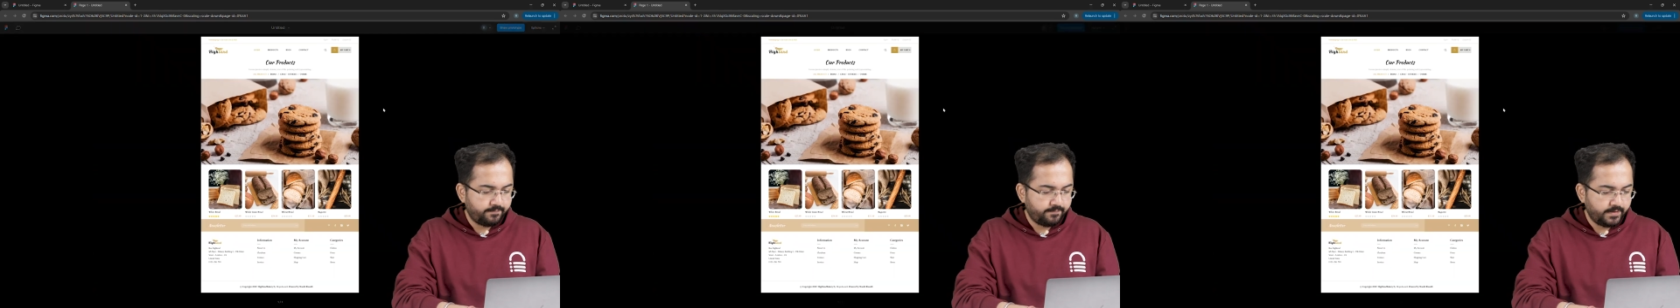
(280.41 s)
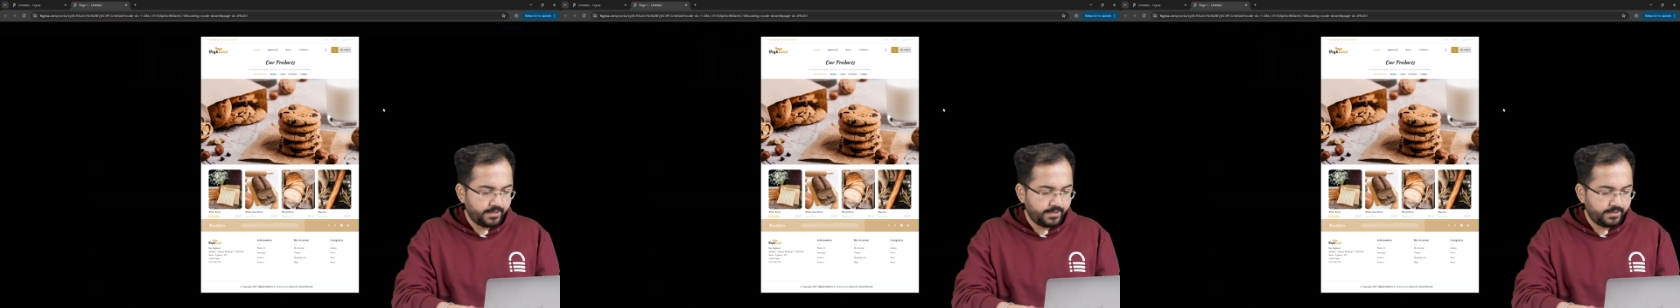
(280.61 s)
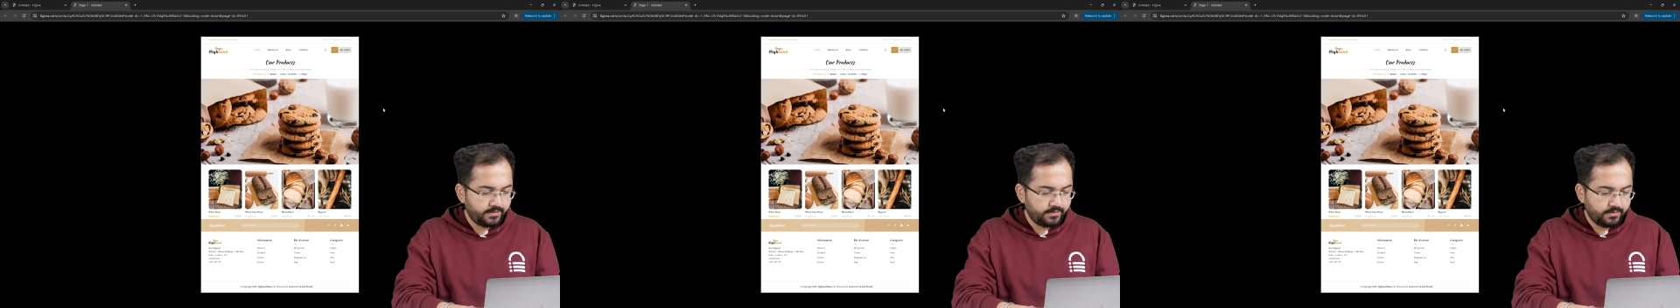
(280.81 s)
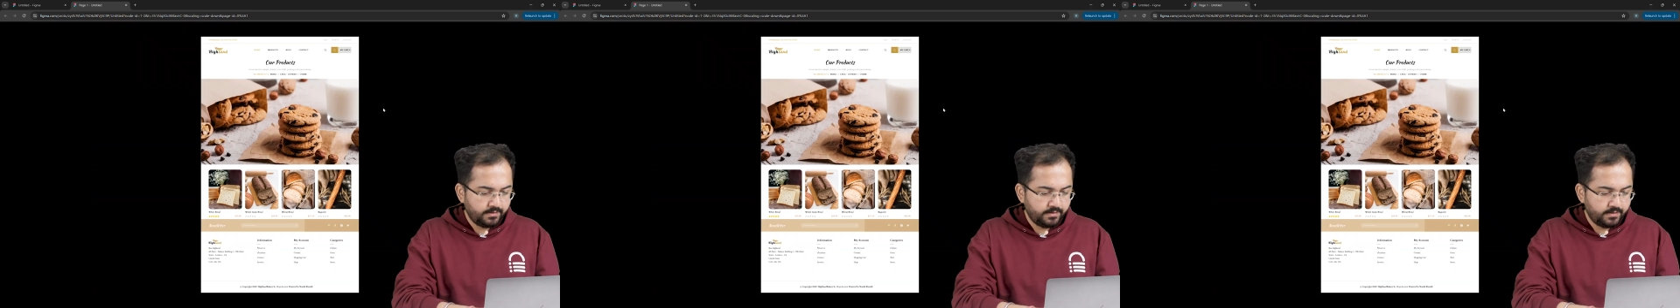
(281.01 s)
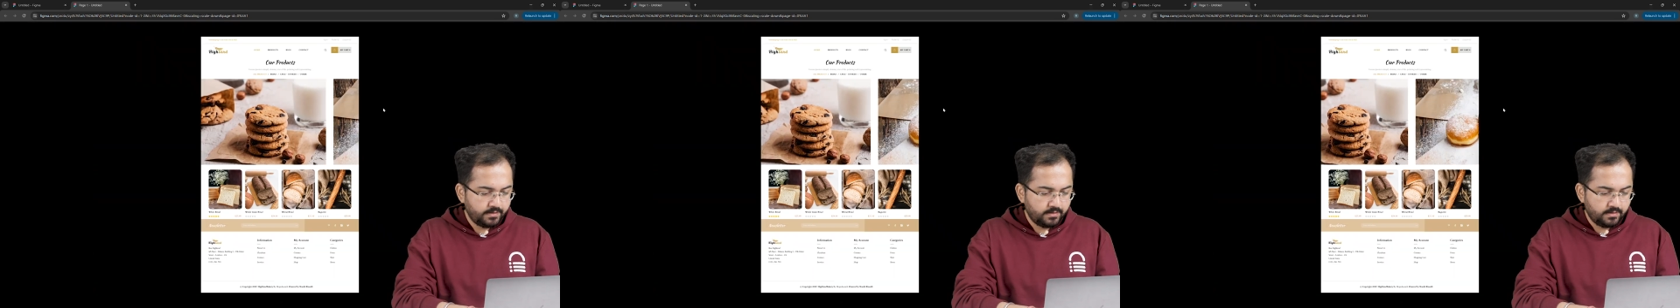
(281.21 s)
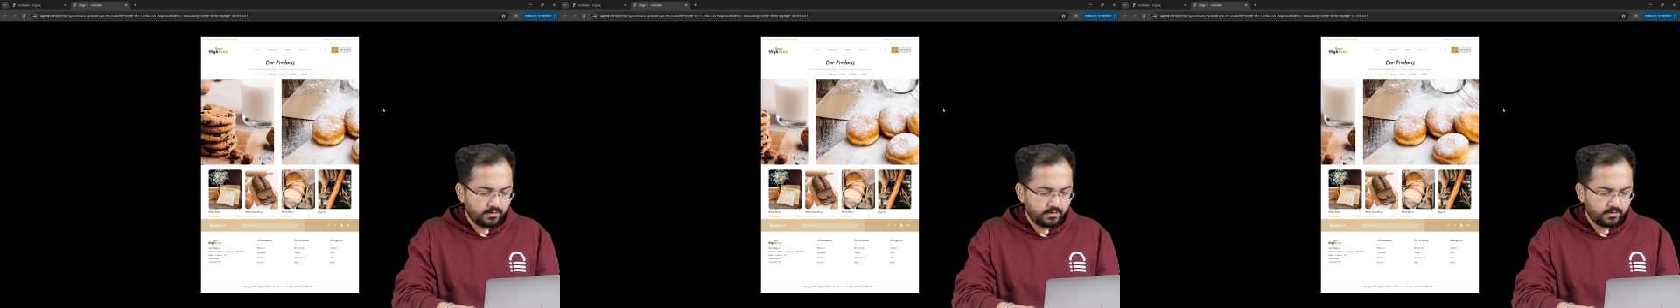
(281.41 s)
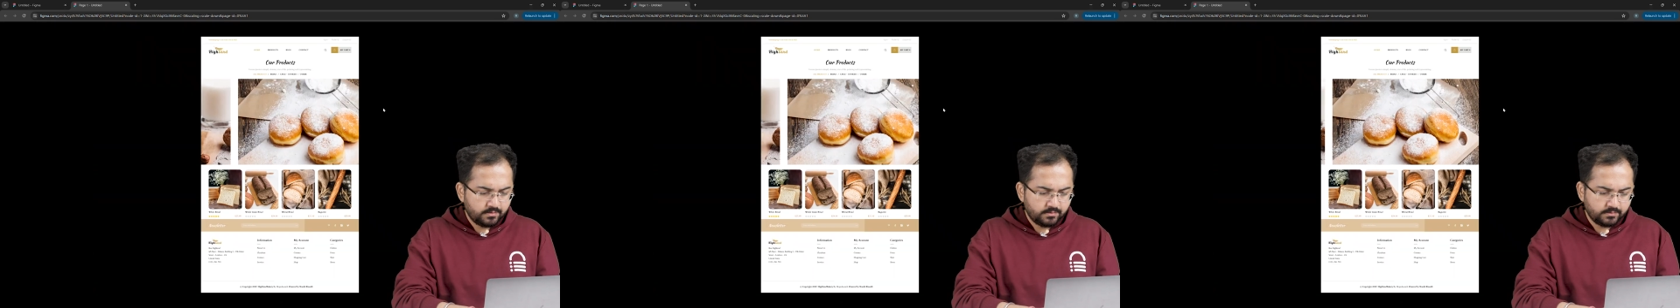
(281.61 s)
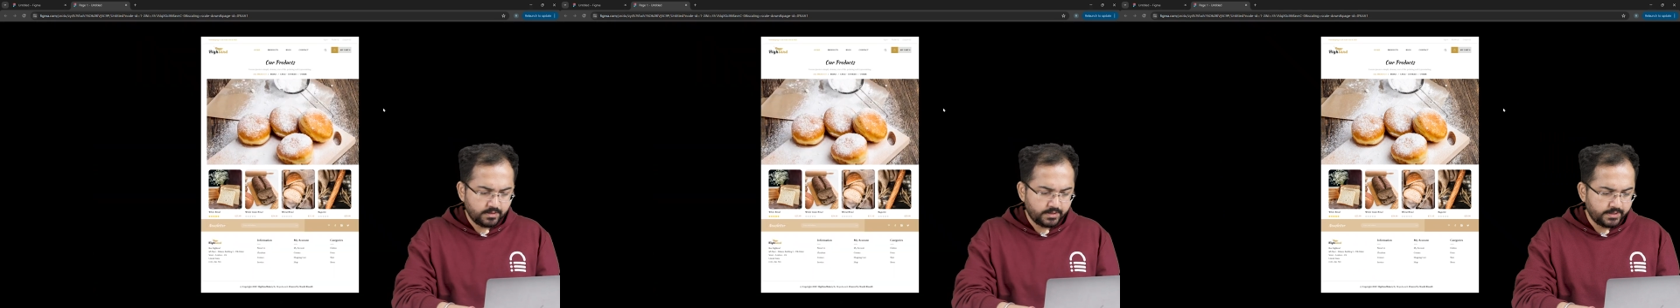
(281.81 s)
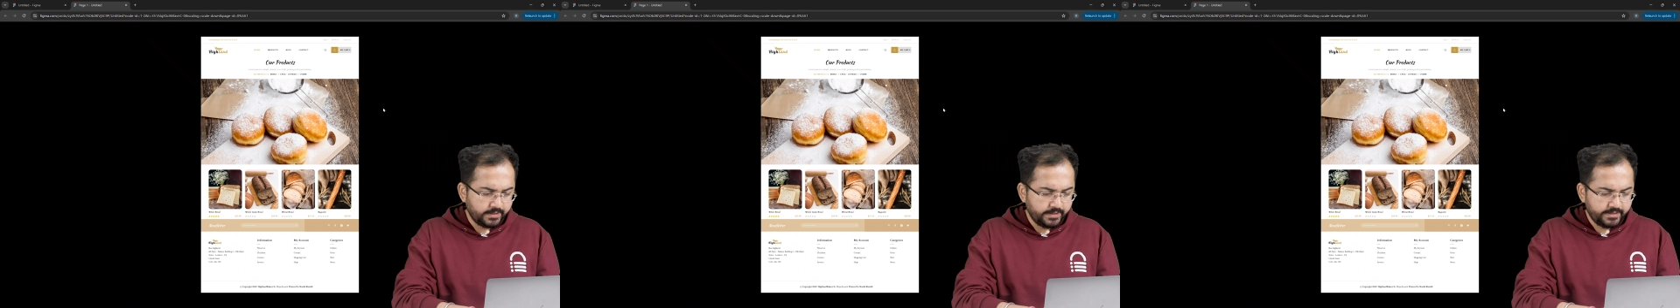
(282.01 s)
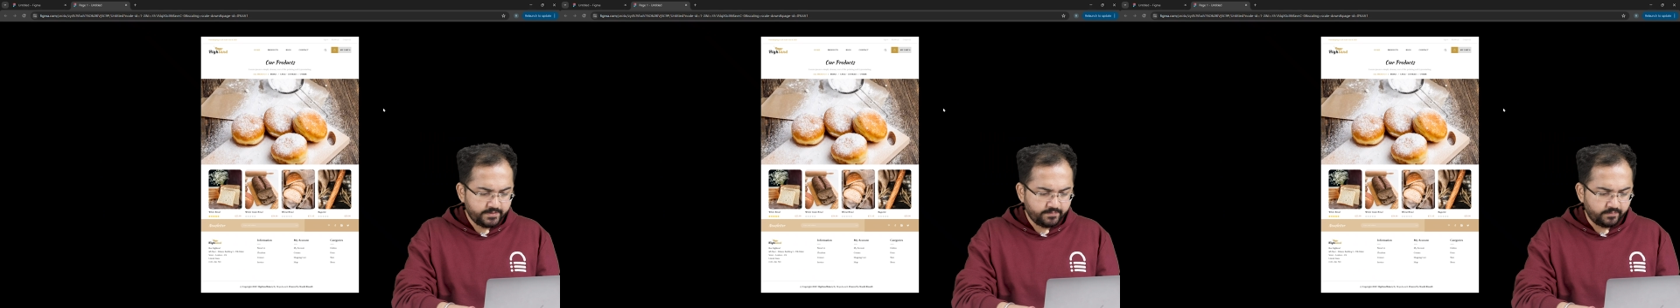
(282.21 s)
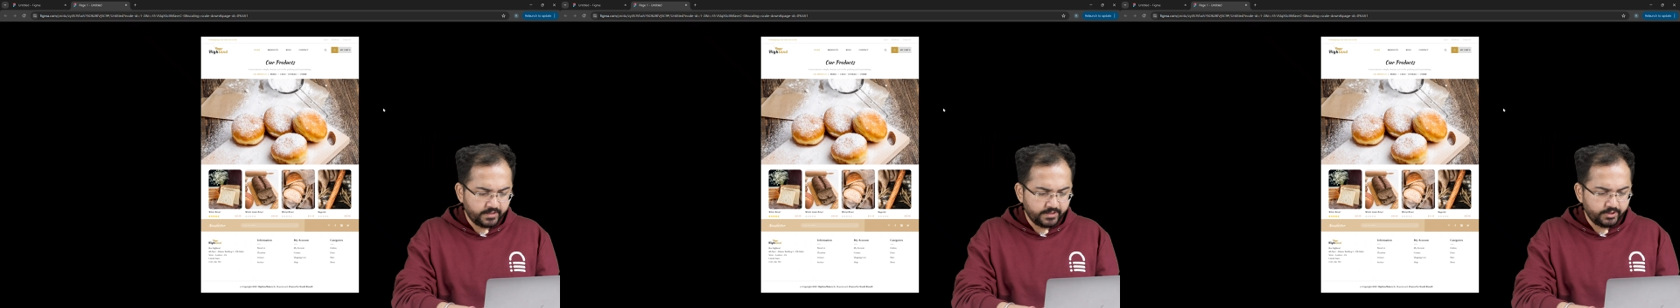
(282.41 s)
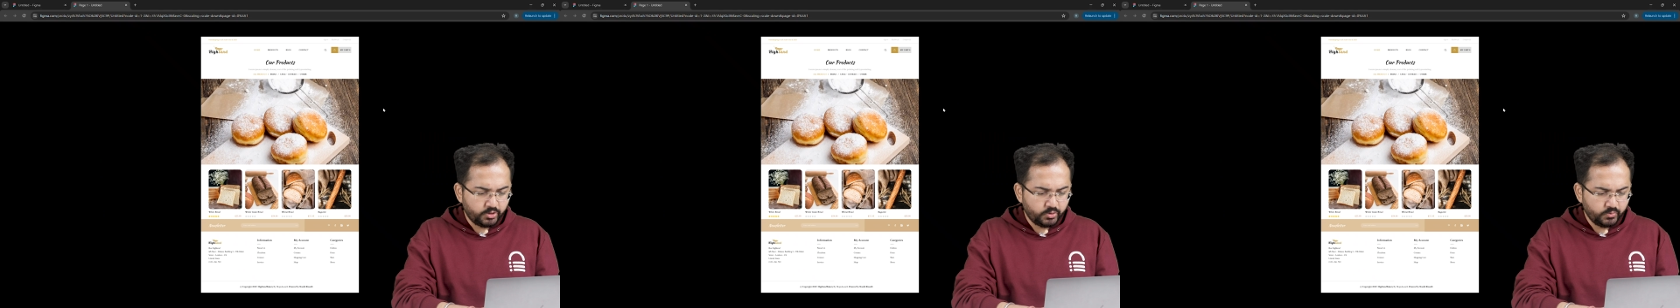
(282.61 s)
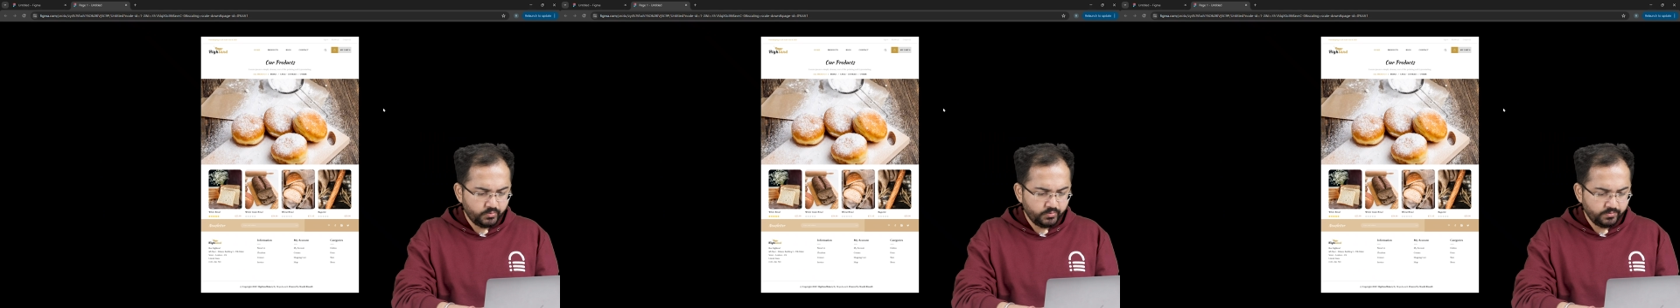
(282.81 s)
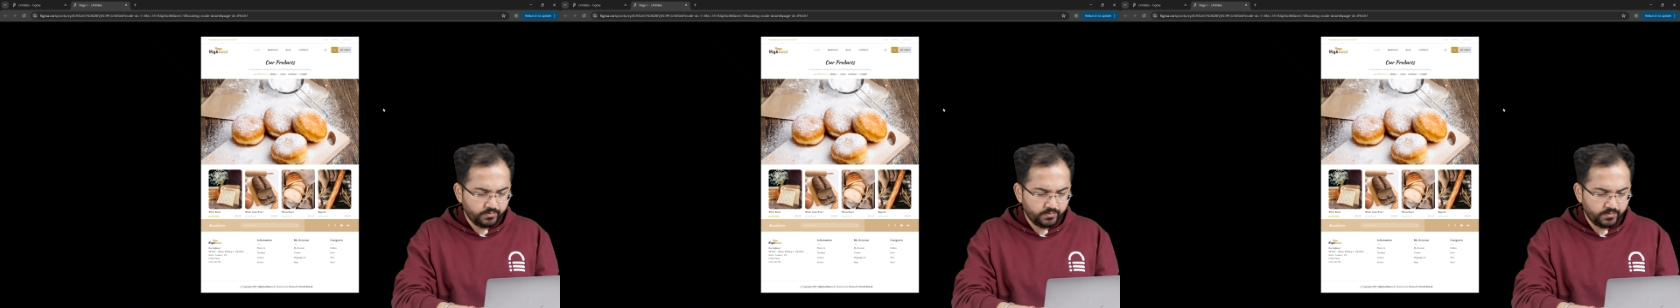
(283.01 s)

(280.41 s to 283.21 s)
fine. The delay is fine too.